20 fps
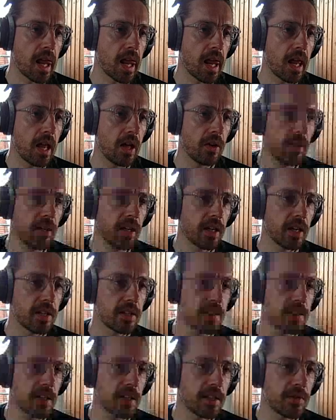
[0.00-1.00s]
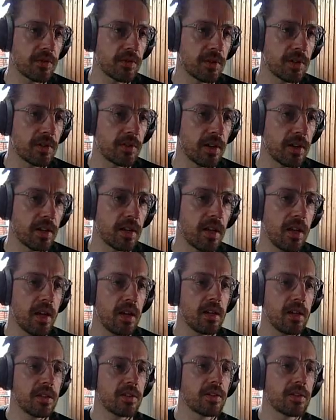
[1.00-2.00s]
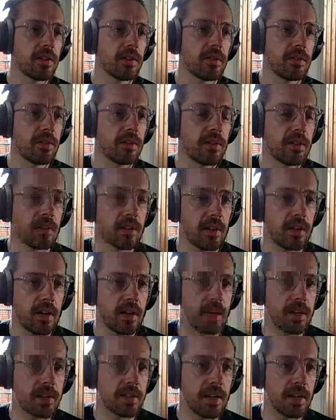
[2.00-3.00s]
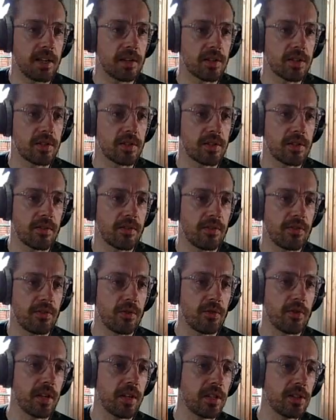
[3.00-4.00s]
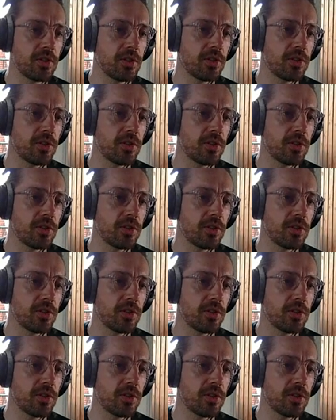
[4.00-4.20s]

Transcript: Okay, select is for each. Right. So selectors for each.